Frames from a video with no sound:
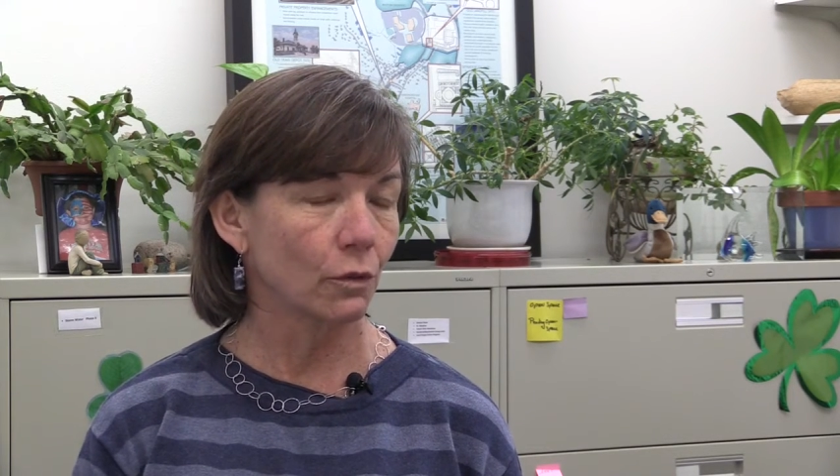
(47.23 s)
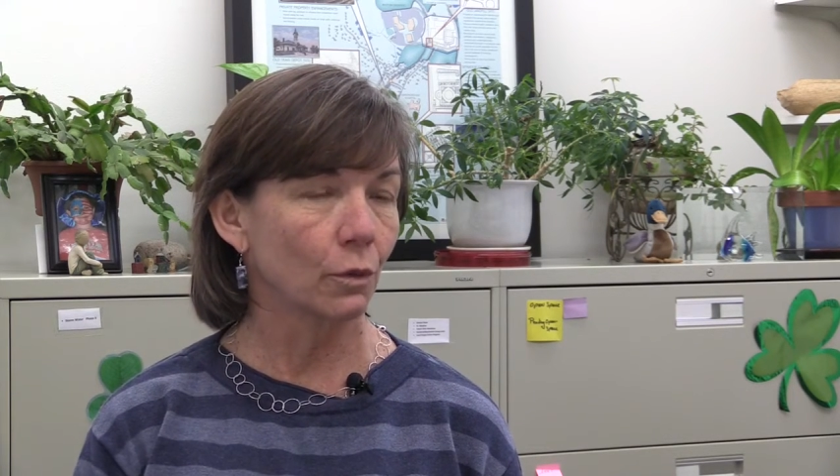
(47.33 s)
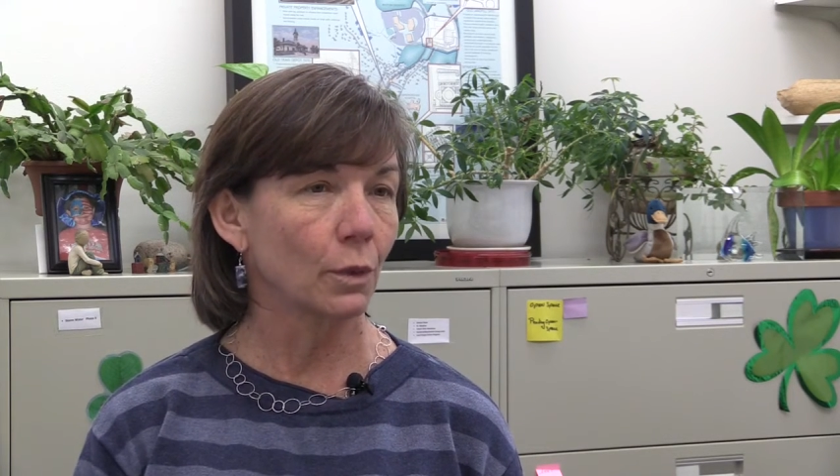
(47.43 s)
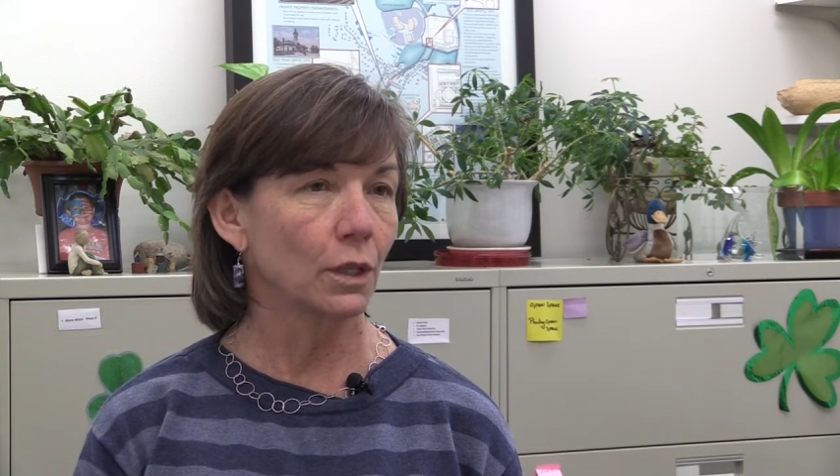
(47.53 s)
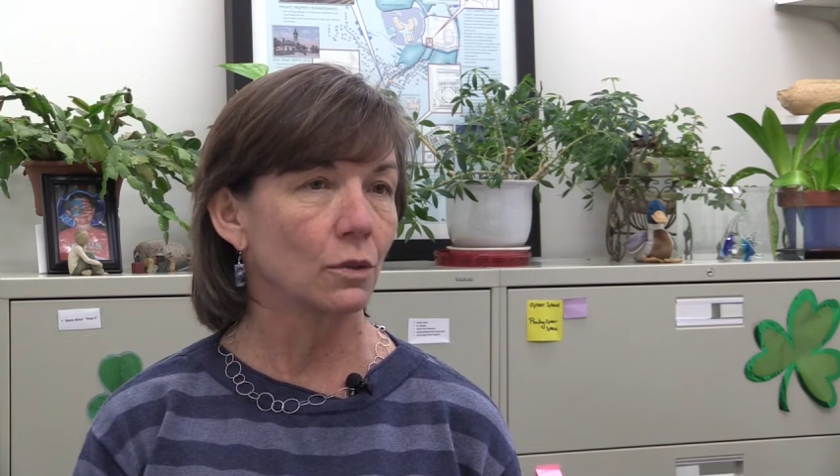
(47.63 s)

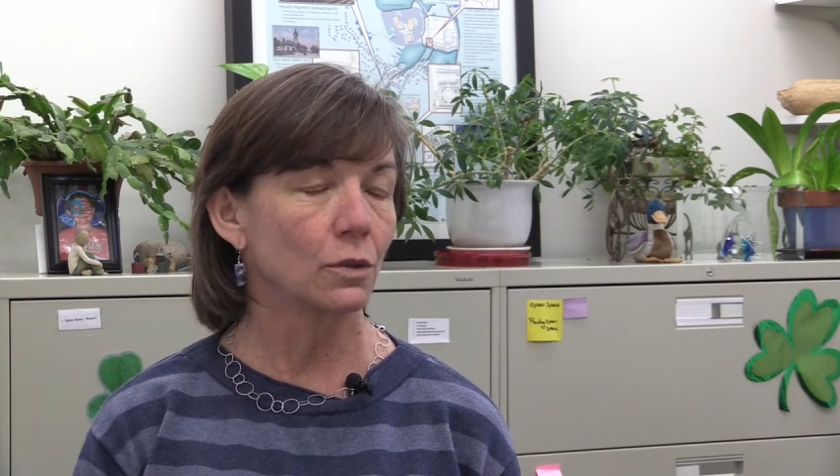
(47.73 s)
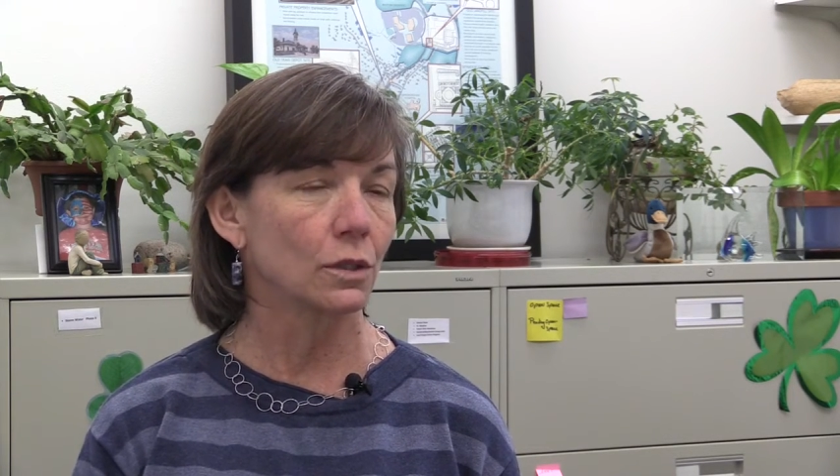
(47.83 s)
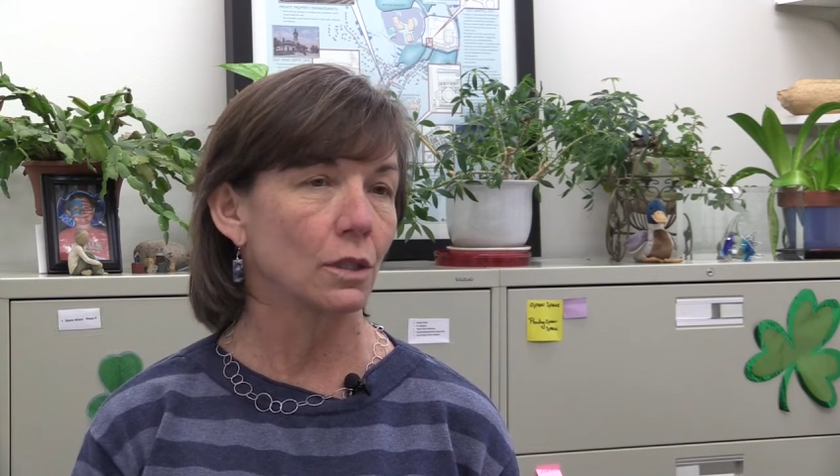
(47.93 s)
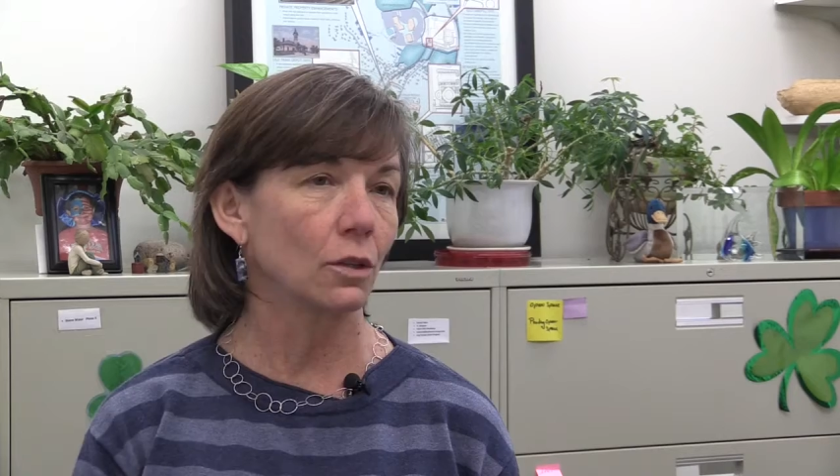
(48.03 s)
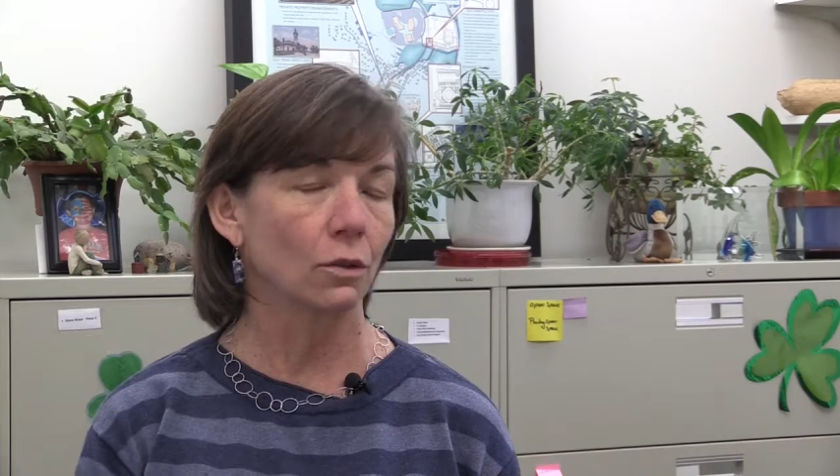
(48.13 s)
everybody
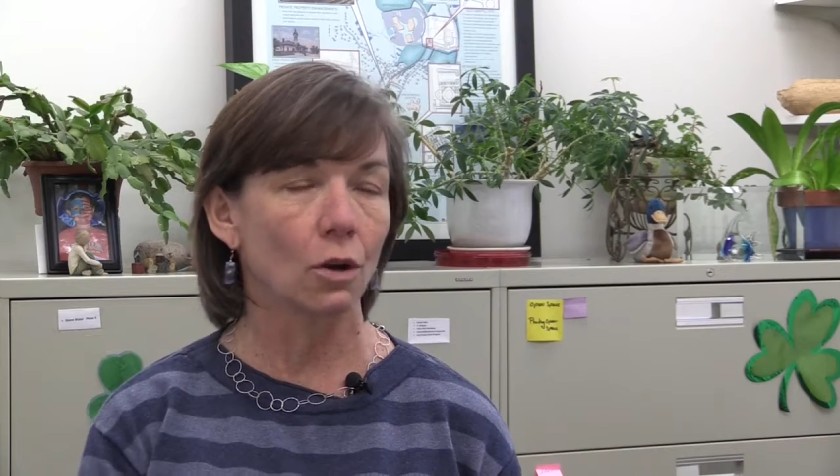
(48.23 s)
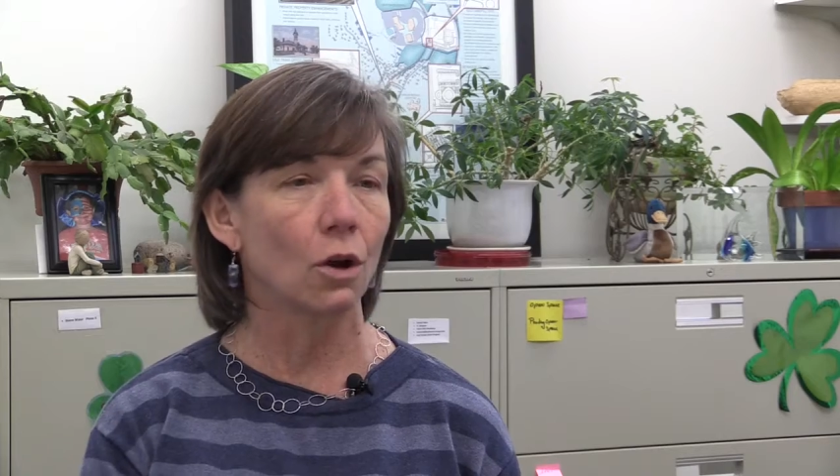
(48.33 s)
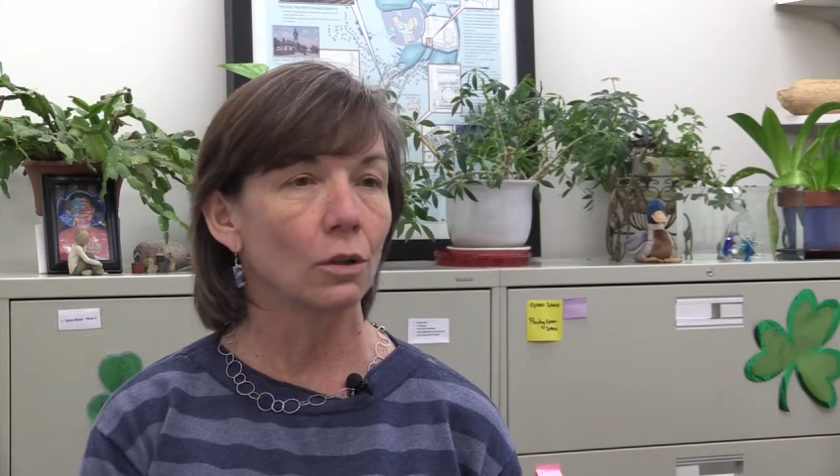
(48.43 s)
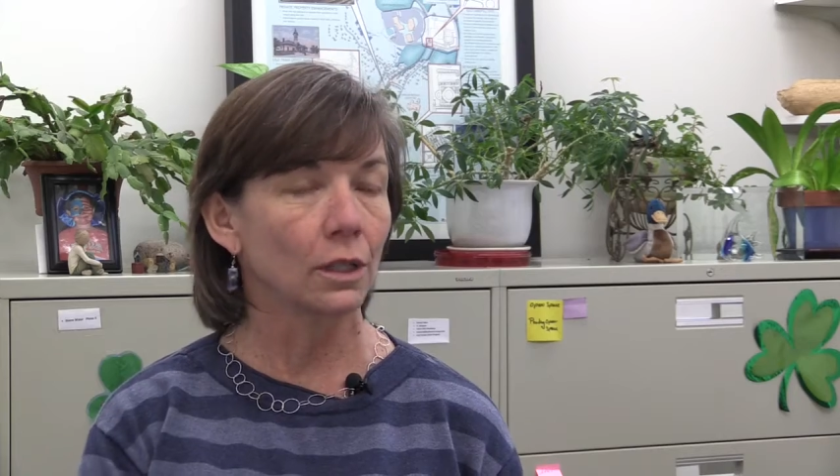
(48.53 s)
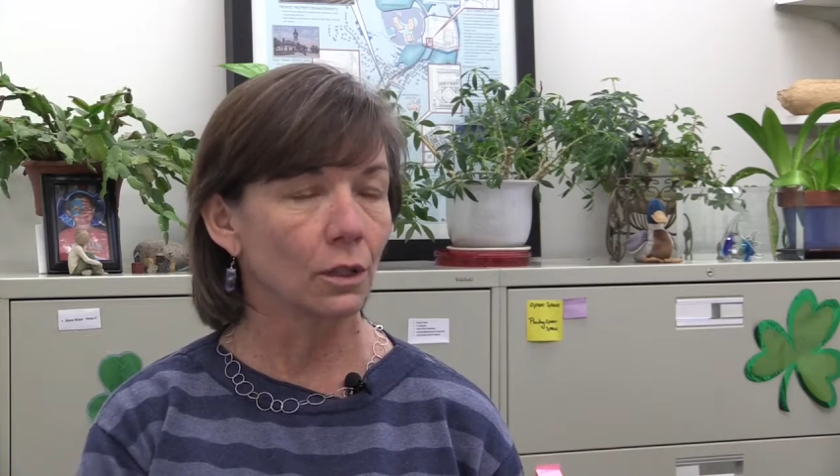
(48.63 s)
who's either
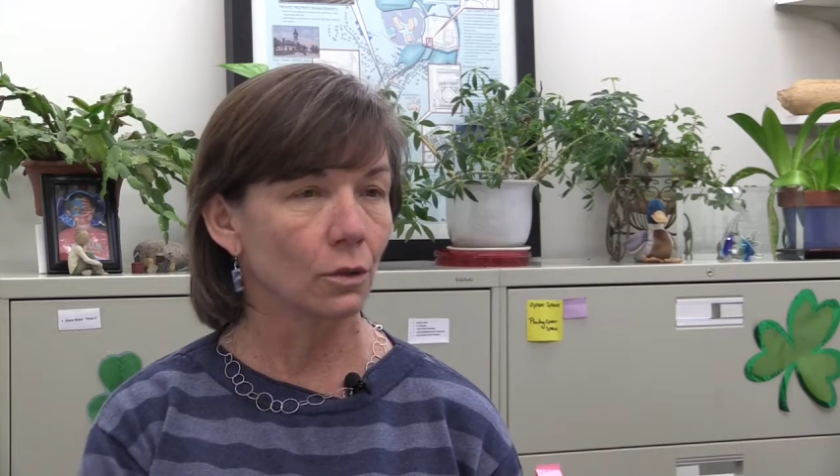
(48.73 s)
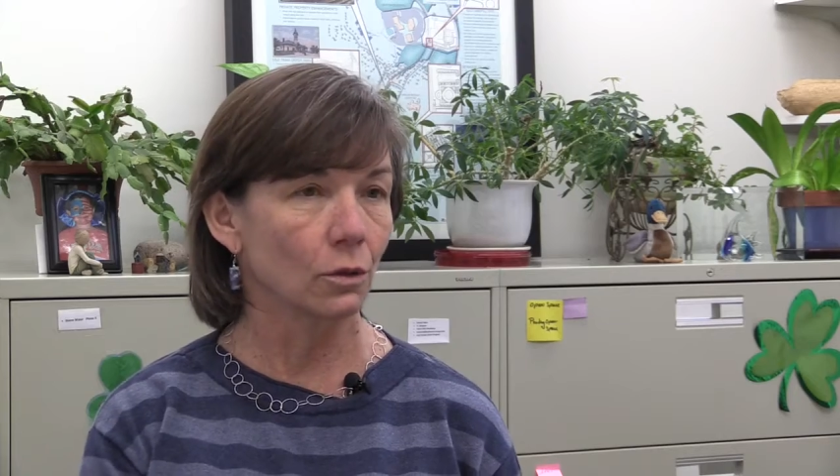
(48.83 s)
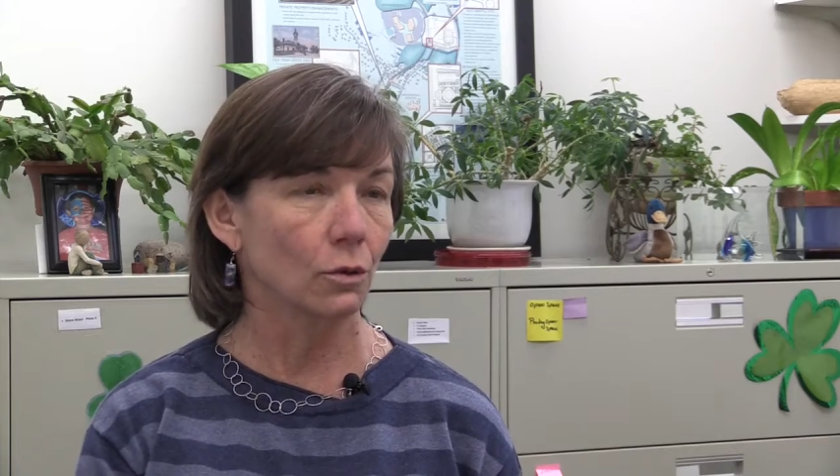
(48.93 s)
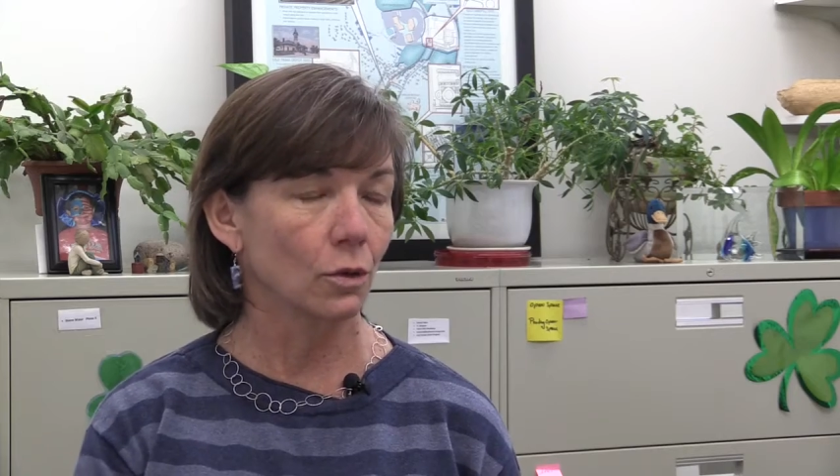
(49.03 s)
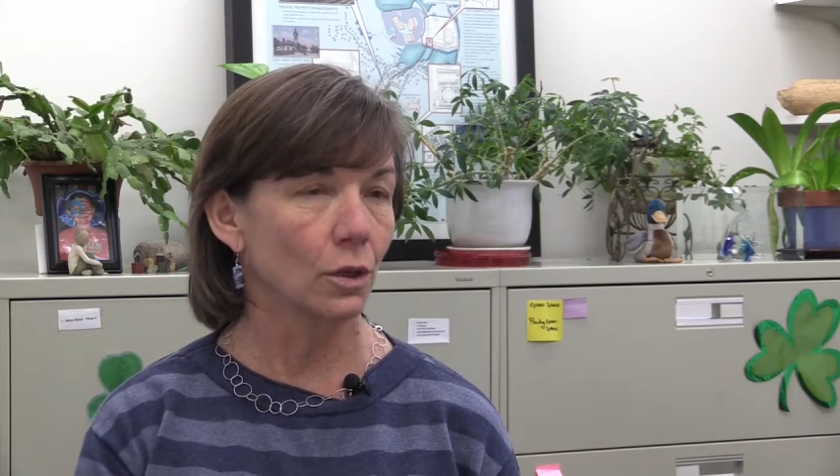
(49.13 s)
called in
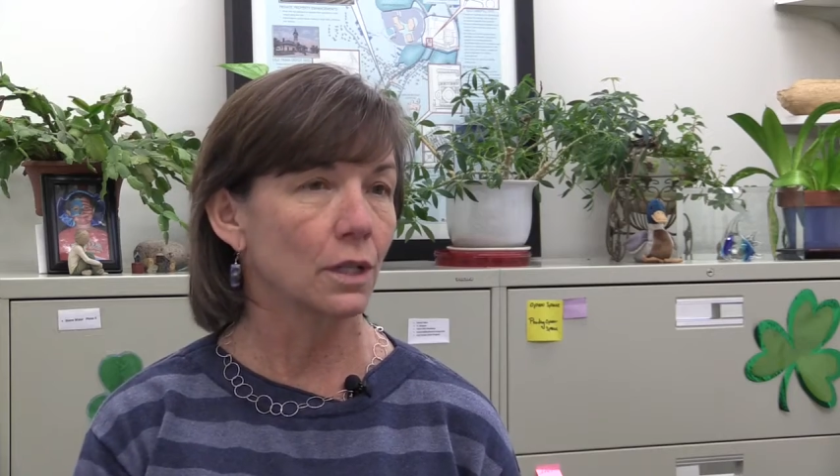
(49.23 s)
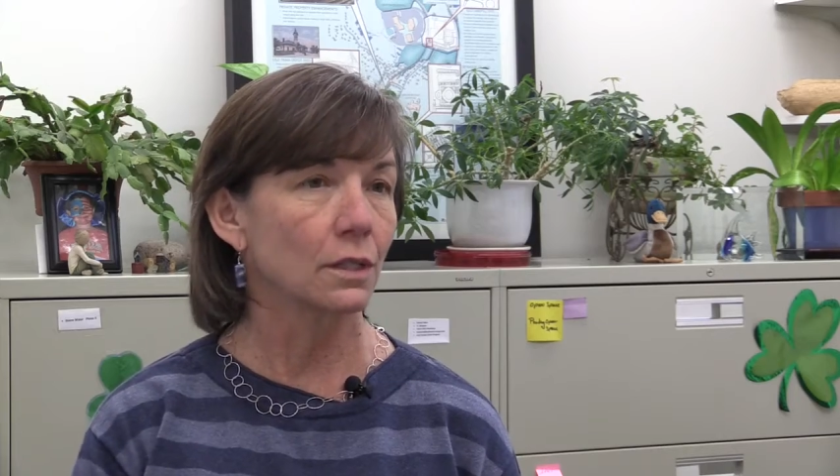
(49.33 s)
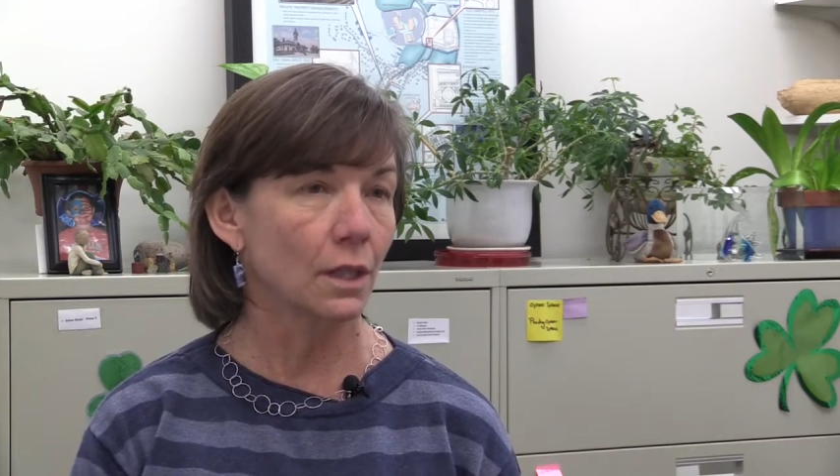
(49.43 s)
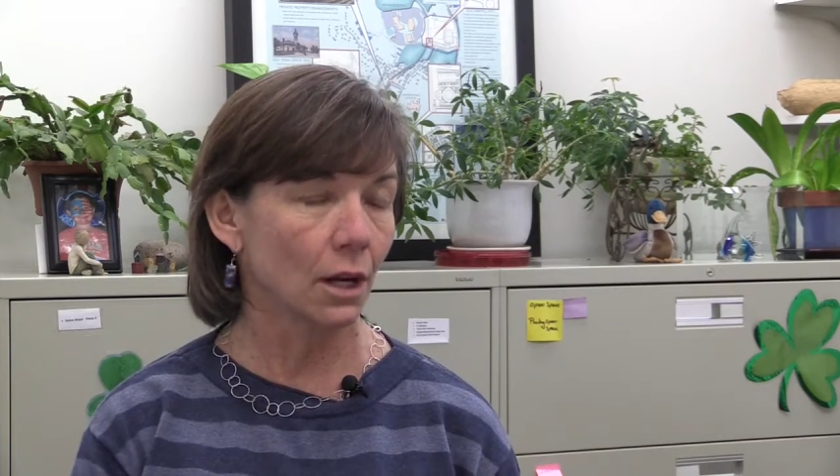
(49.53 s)
or, or is